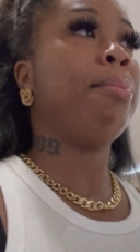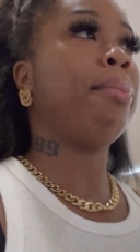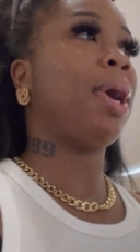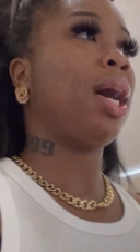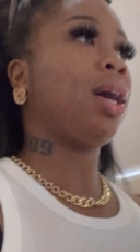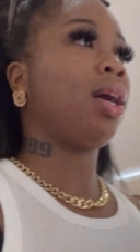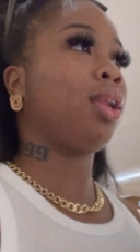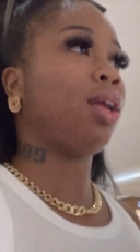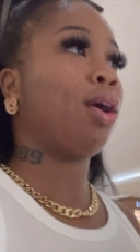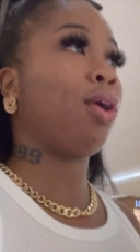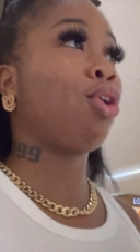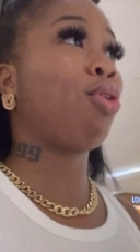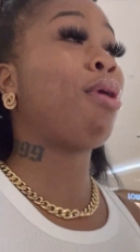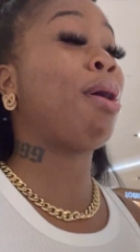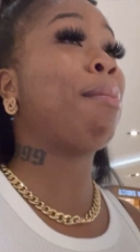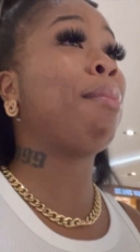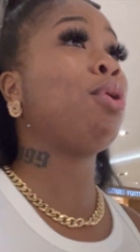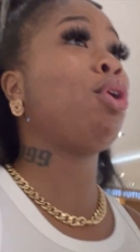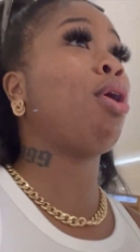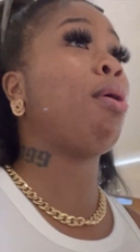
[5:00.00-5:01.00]
My cologne? You
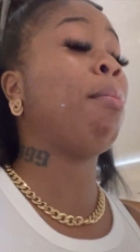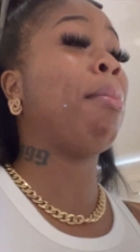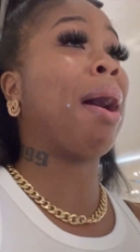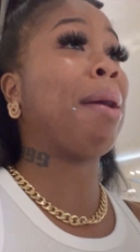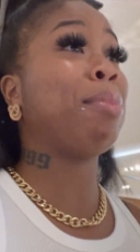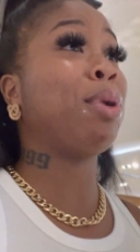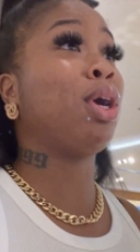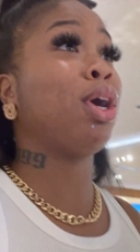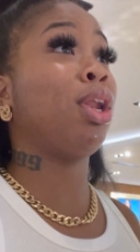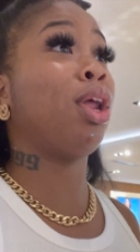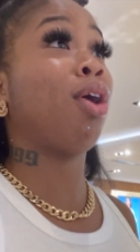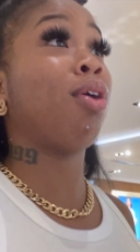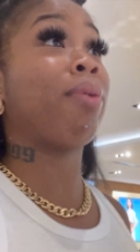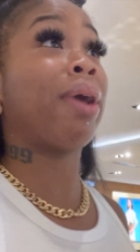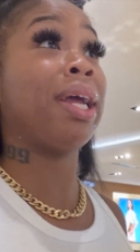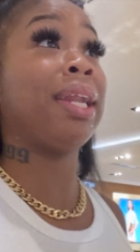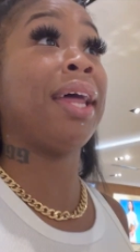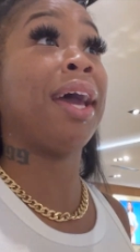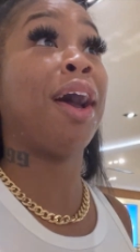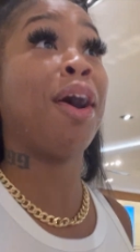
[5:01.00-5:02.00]
gonna, you gonna buy me cologne
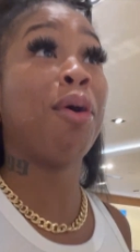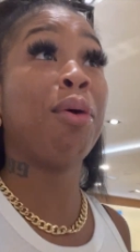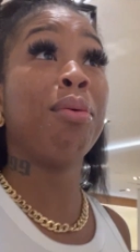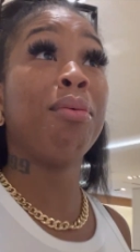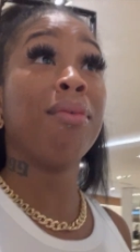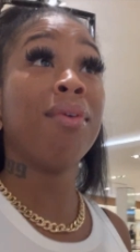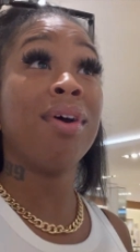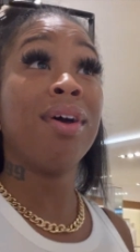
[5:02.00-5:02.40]
right now?